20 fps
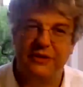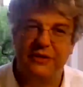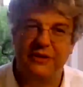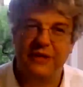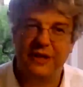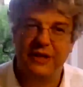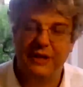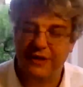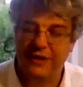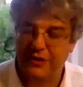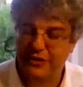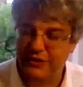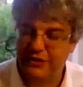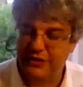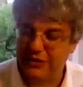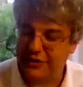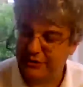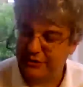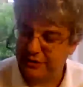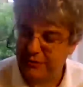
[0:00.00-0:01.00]
are.
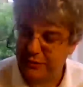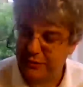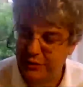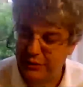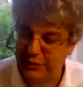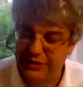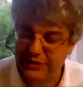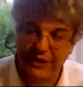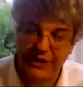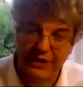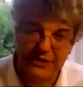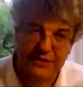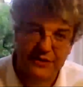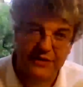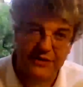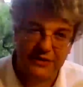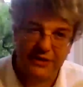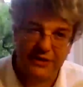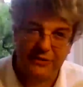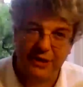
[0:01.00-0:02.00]
So the more the
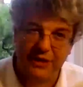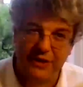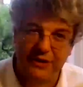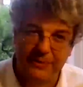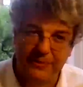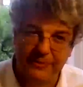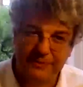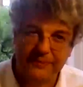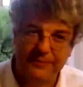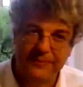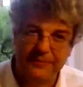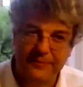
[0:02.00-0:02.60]
testing, the better.